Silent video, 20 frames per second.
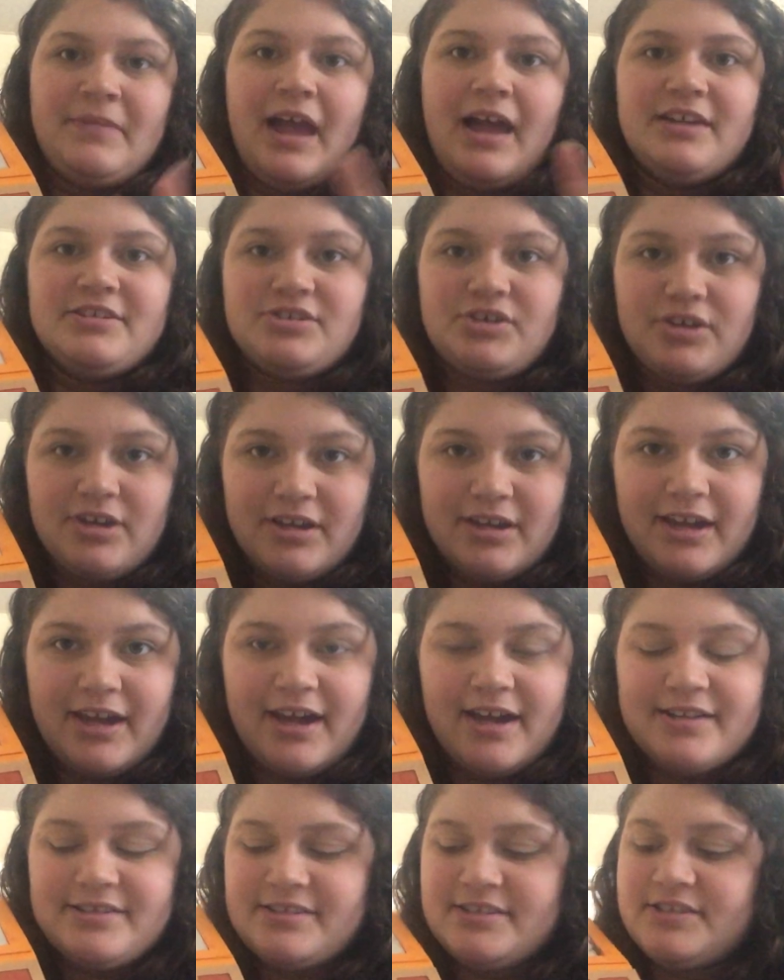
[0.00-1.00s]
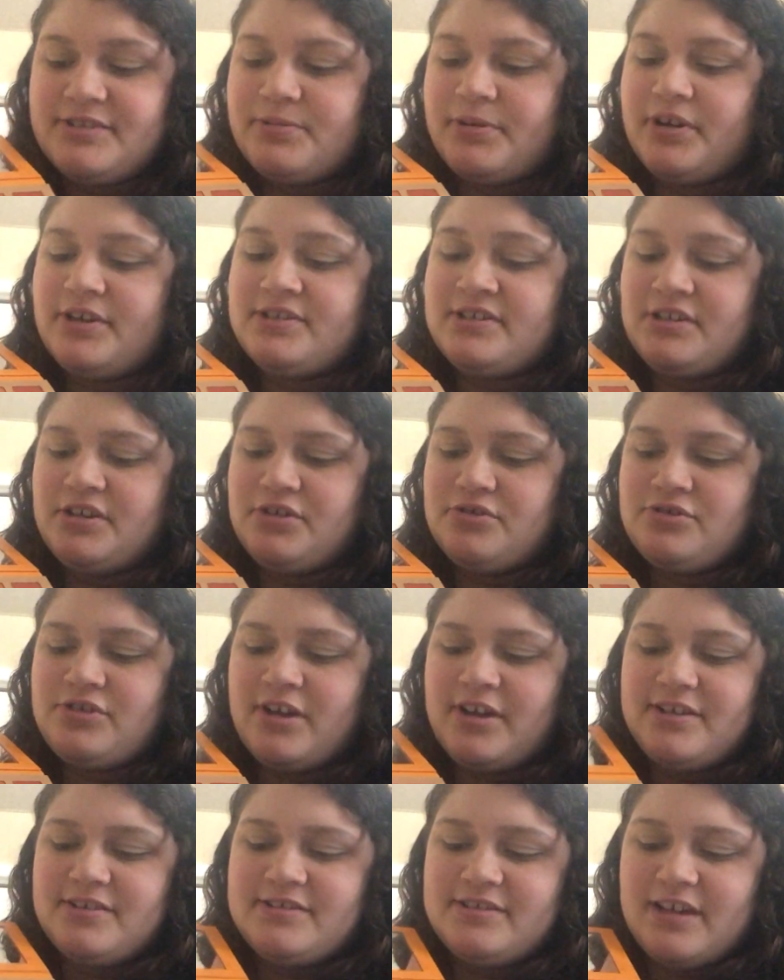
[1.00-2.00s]
as you can guess, since we're using new
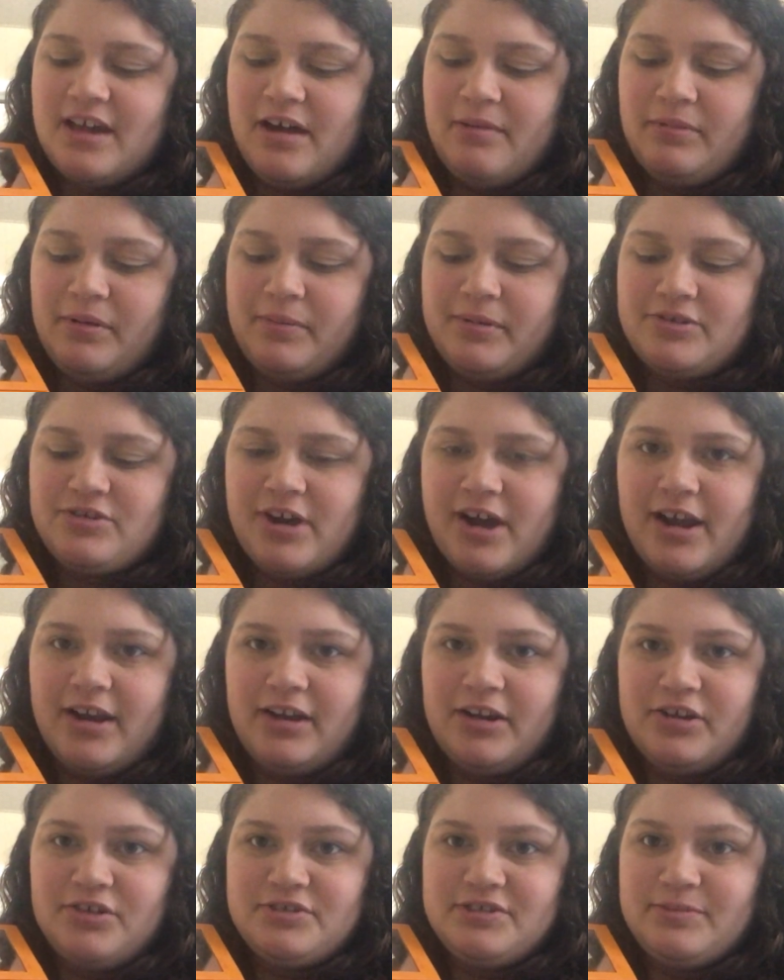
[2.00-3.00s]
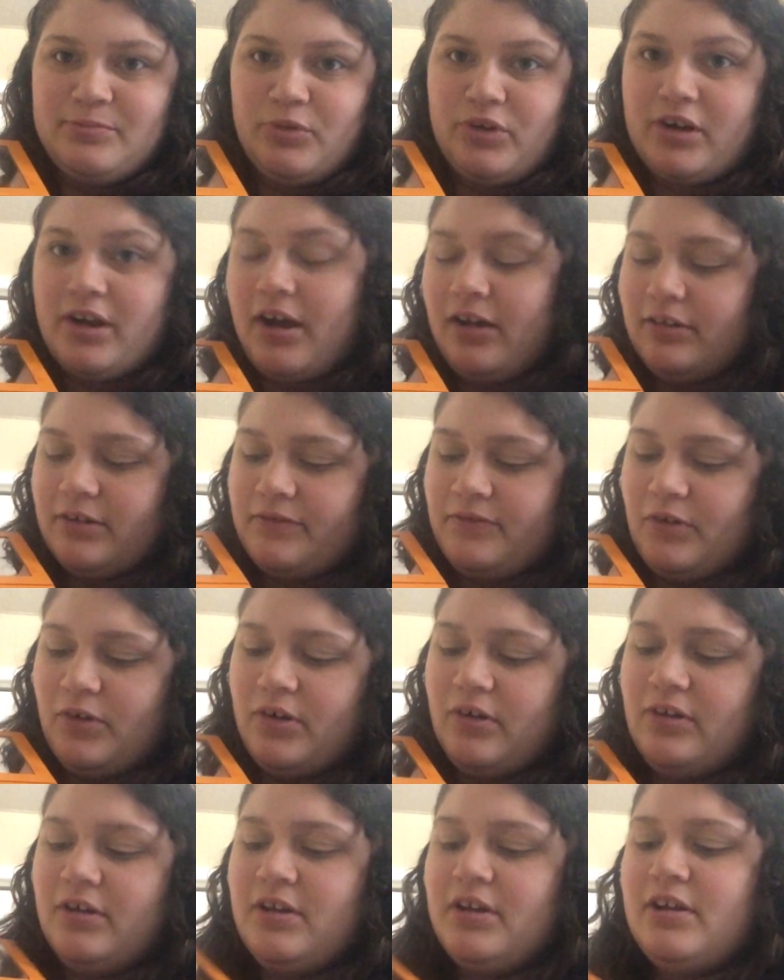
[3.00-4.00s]
shades, I'm going to be trying to do some more
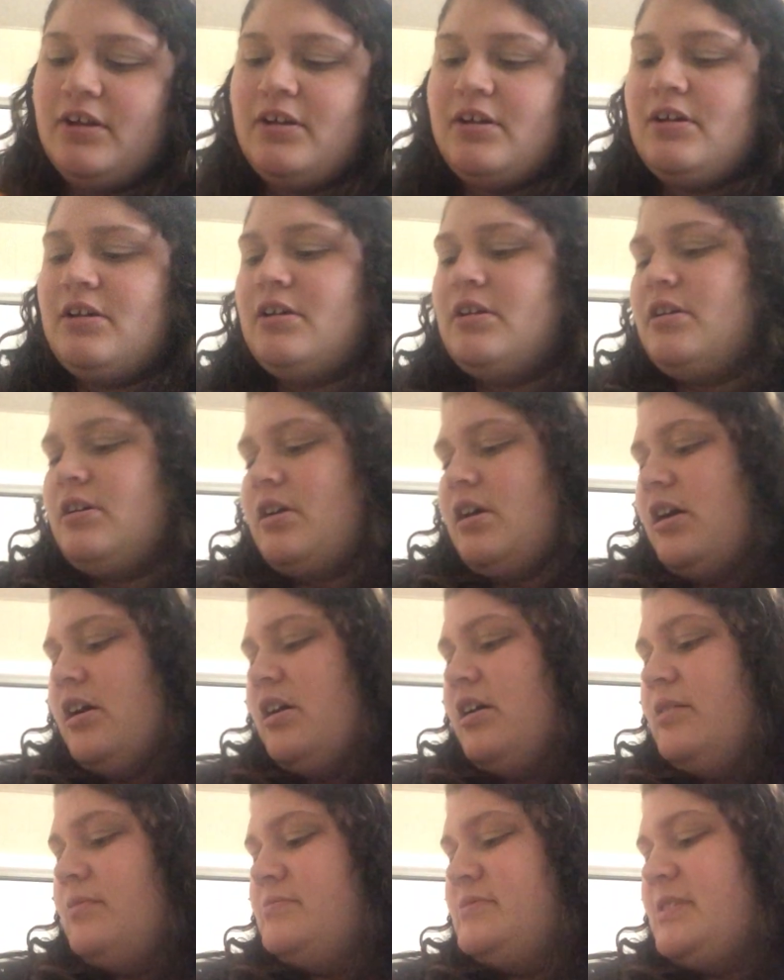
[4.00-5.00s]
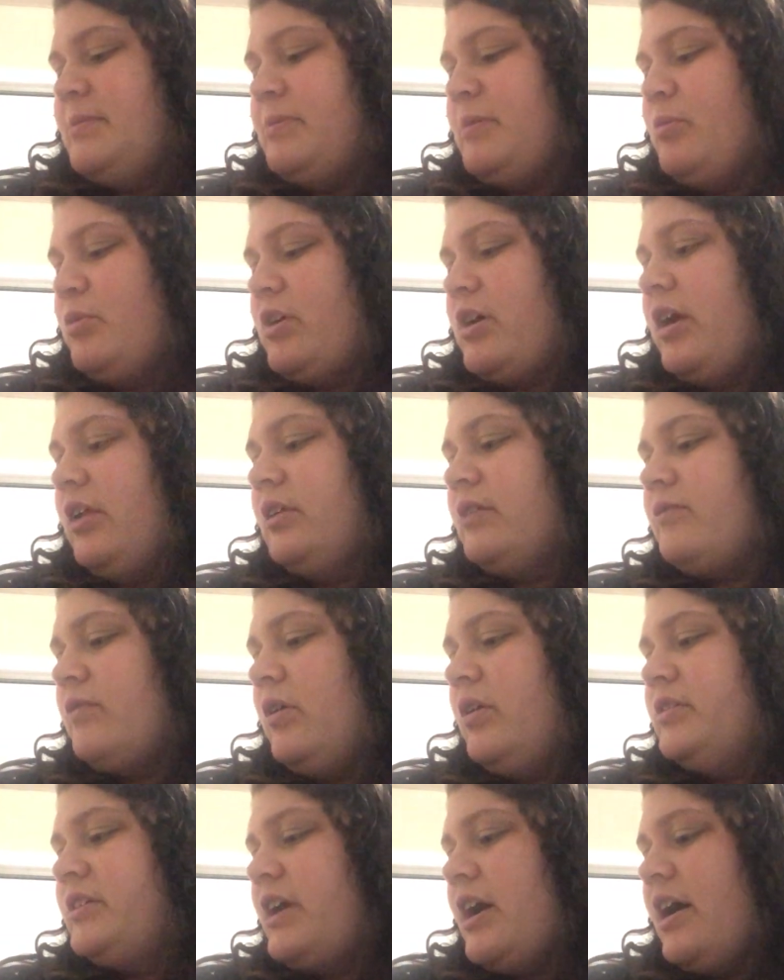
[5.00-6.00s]
colorful, something more
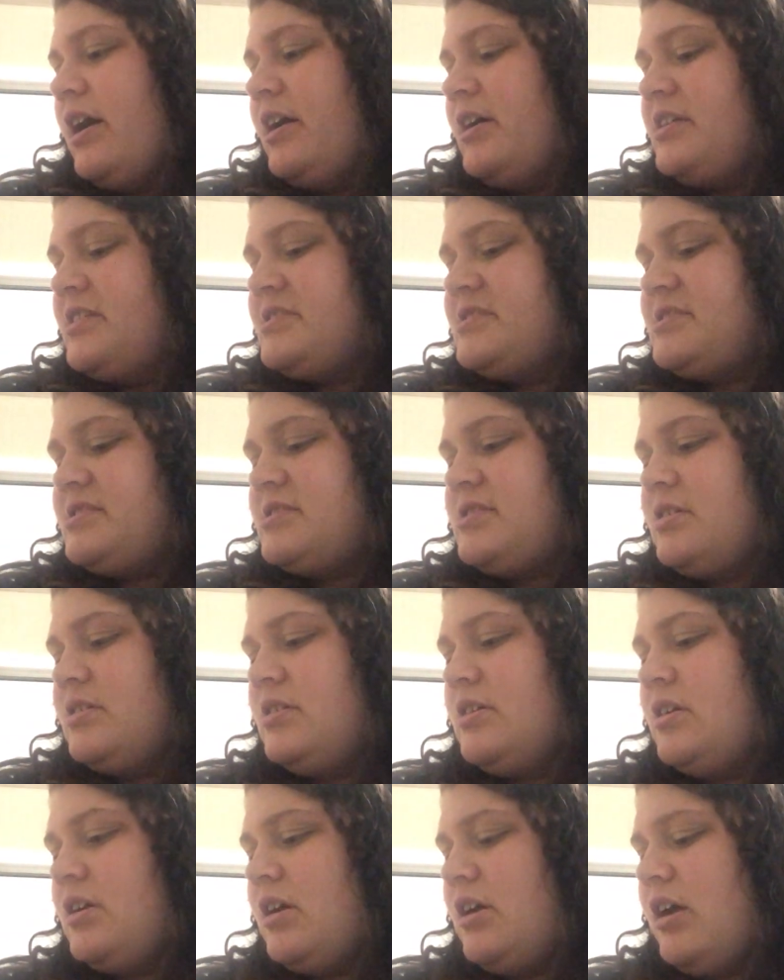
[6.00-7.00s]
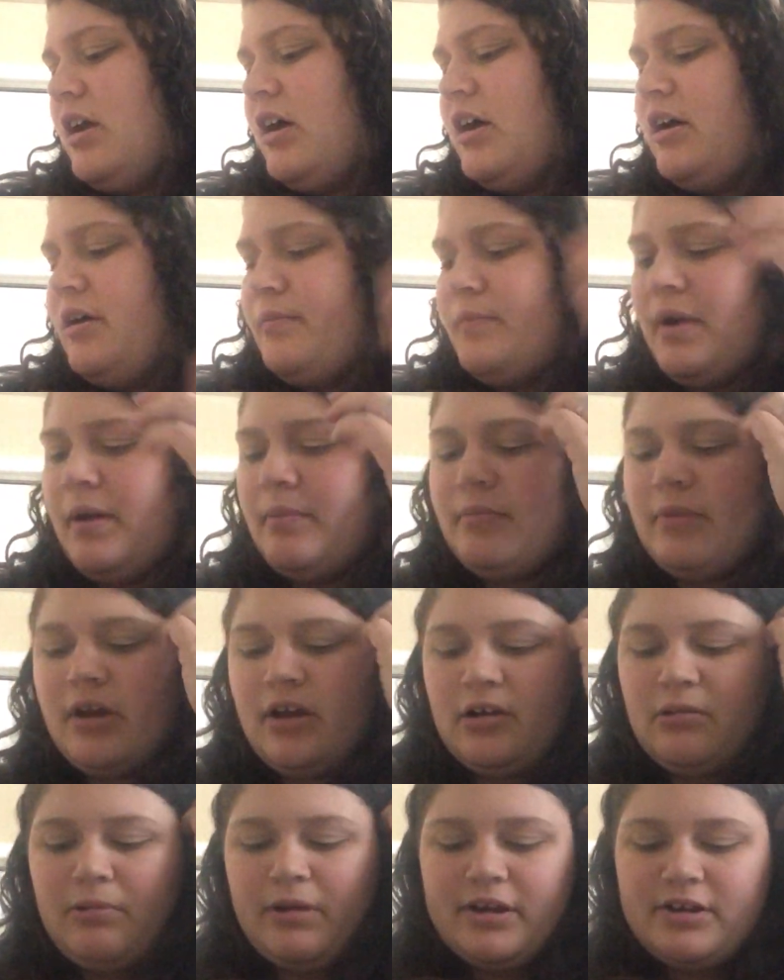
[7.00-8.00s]
colorful in the eyes. I'm
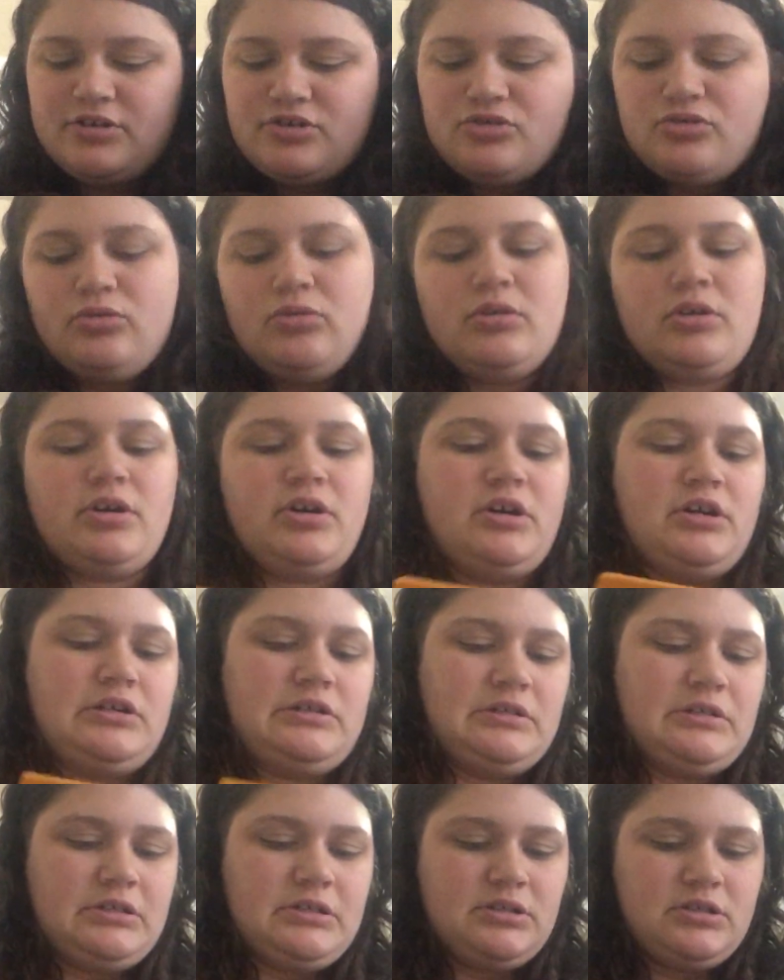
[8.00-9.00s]
not quite sure